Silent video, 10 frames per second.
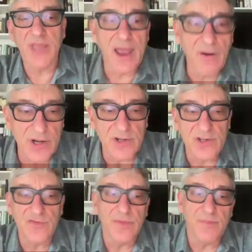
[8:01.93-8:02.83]

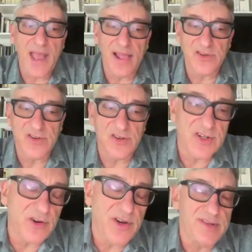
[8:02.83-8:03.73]
characters from the Palliser
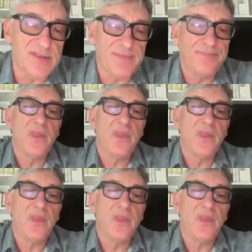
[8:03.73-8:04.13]
series.